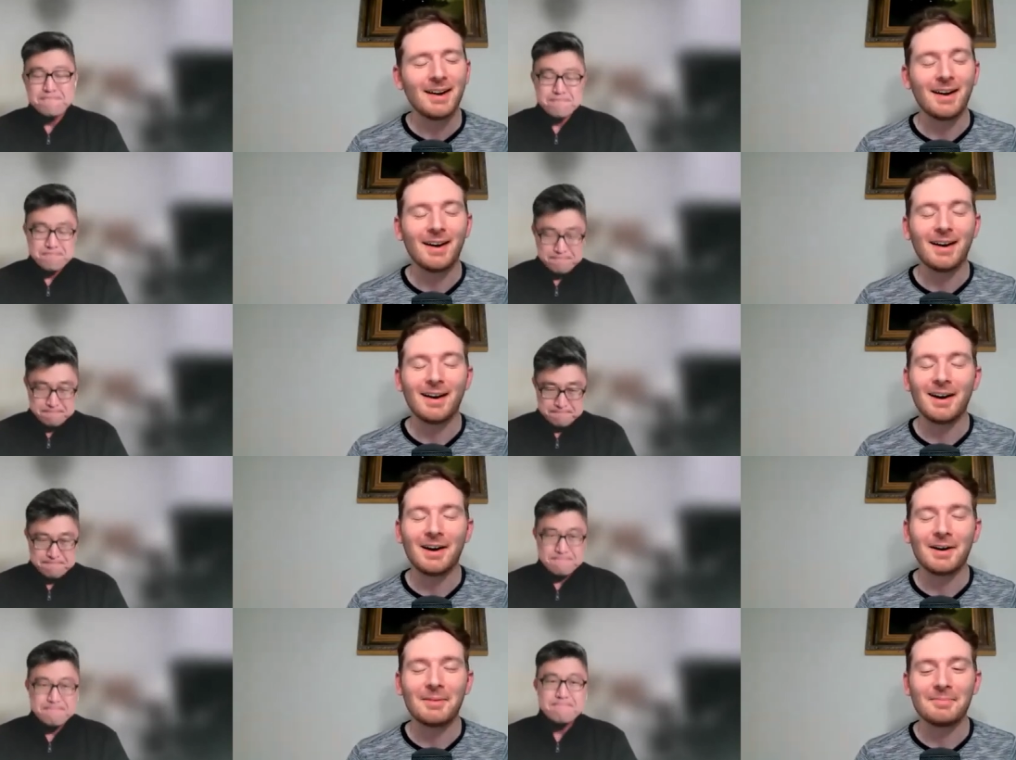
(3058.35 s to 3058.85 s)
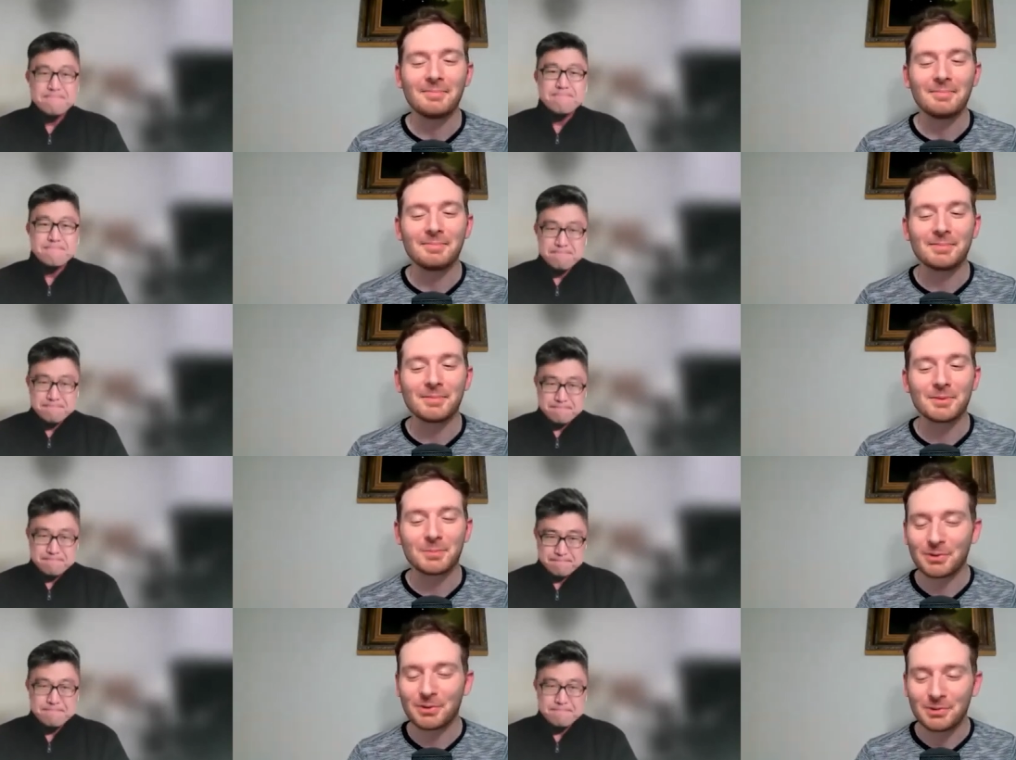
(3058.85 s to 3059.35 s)
Speaker 1: um,
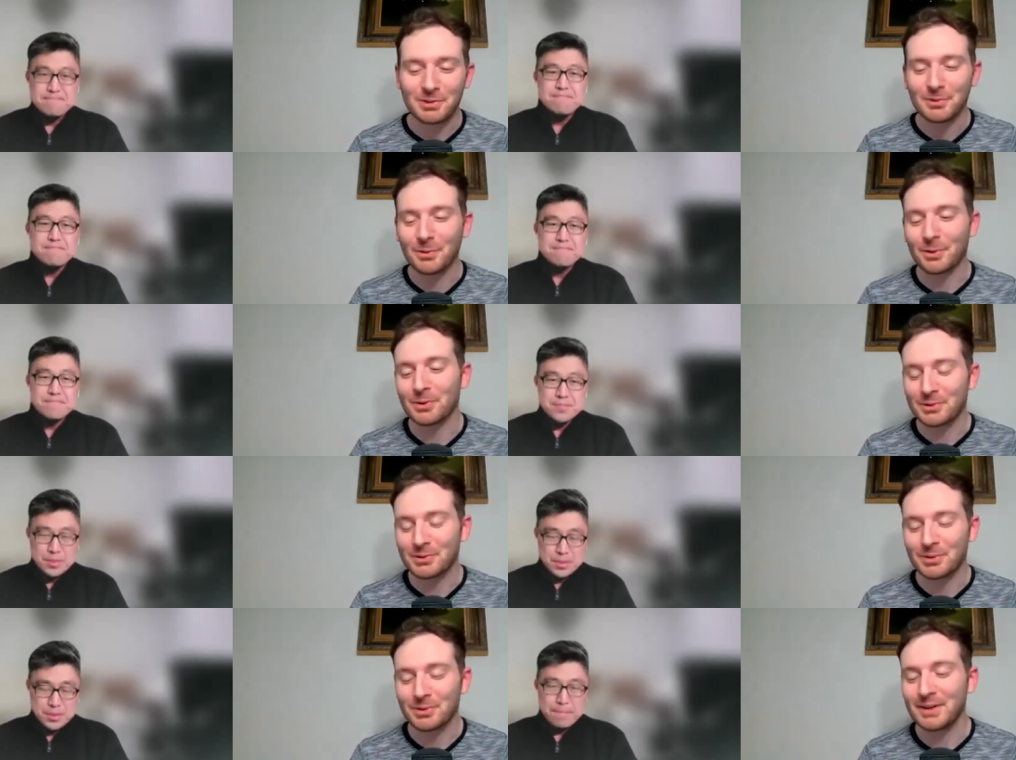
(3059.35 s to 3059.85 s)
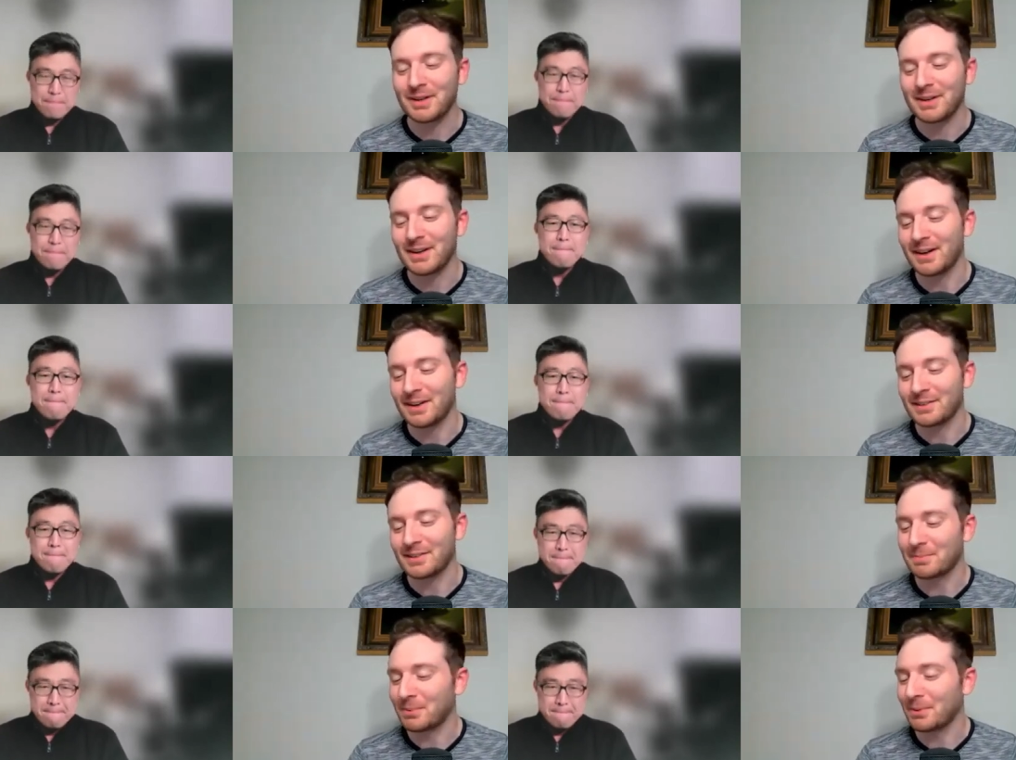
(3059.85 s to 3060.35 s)
especially north
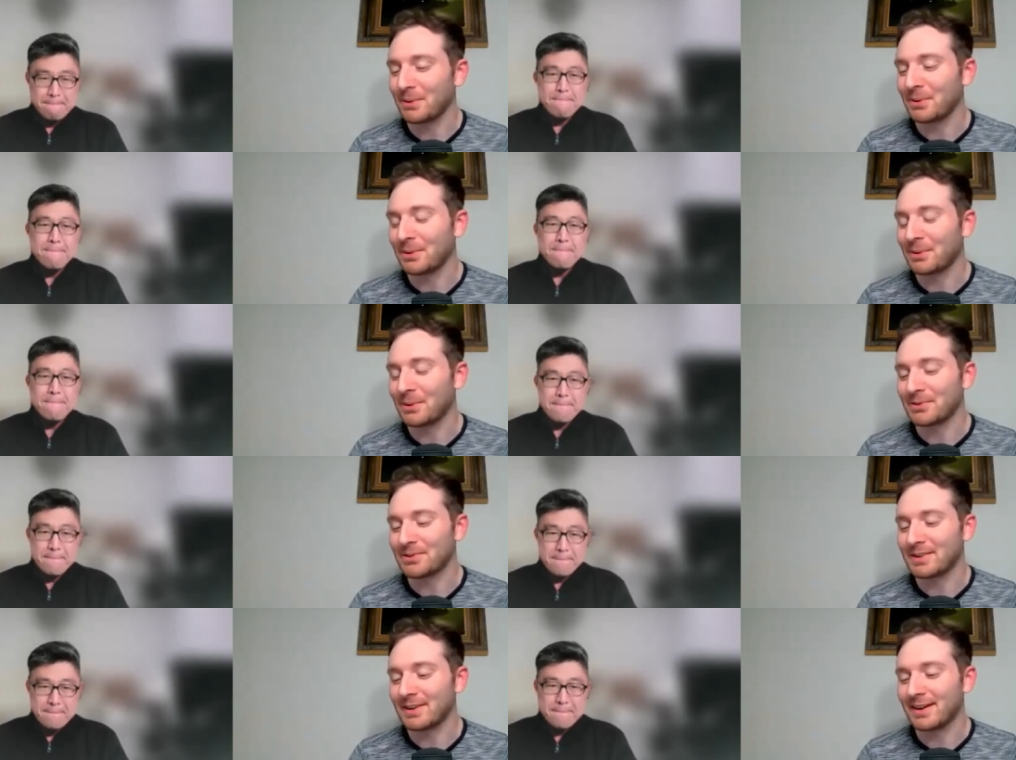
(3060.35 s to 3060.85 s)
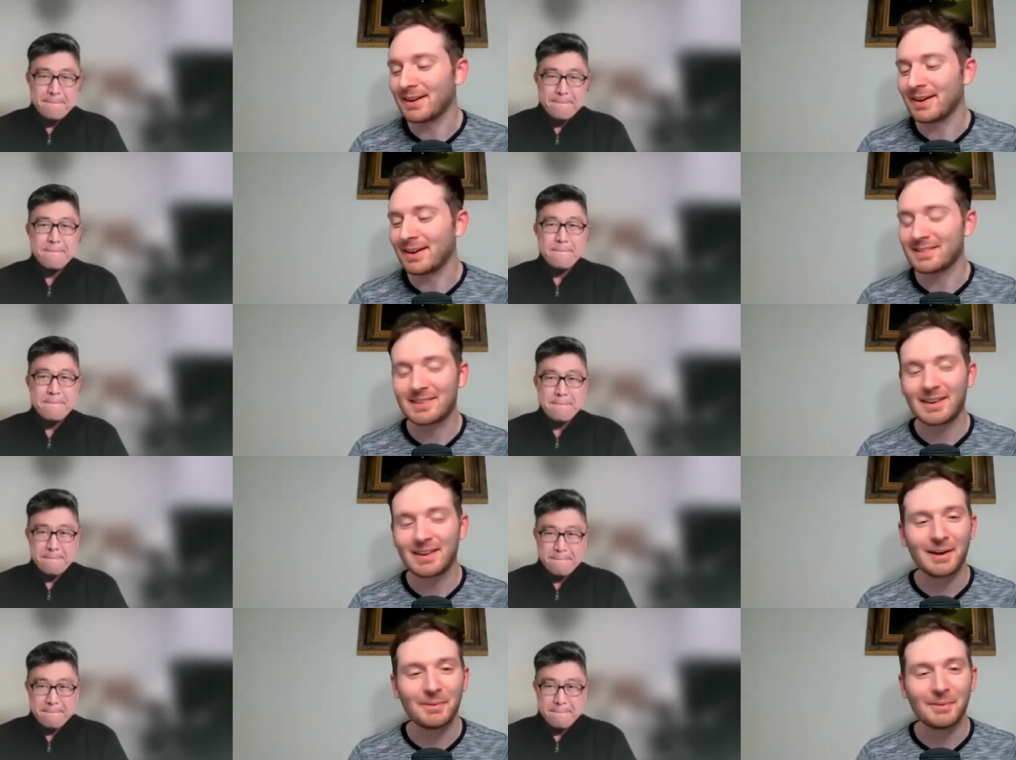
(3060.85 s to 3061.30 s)
korea i suppose uh, it's